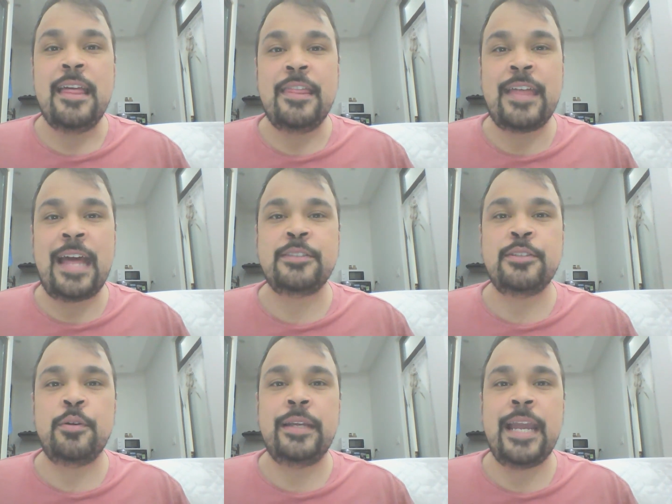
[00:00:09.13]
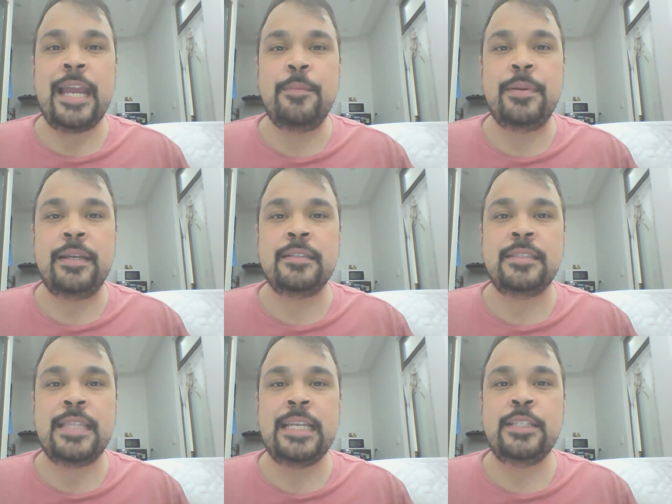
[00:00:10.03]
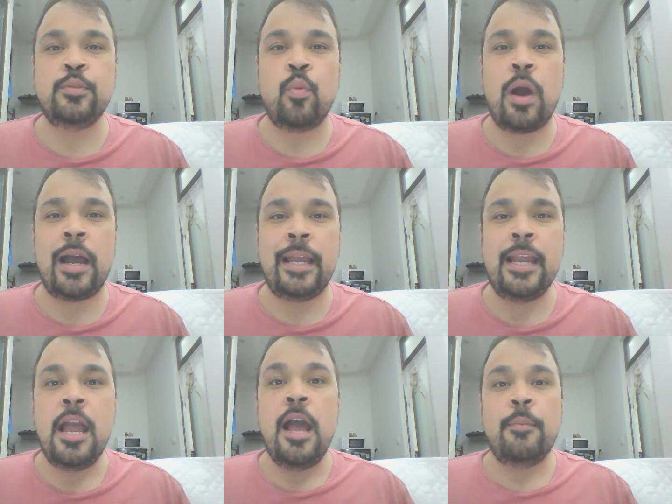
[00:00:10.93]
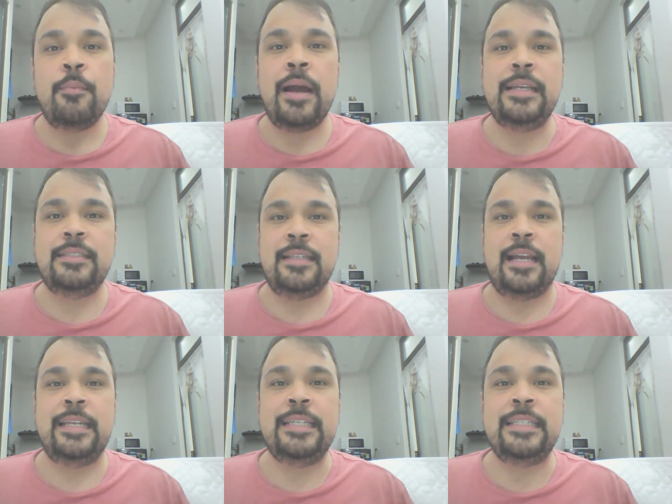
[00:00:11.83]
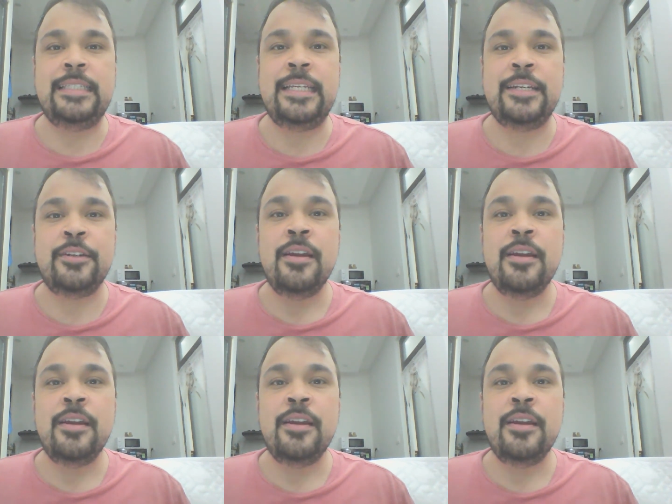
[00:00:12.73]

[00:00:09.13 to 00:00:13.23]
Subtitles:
that's okay, because that is why my site is here.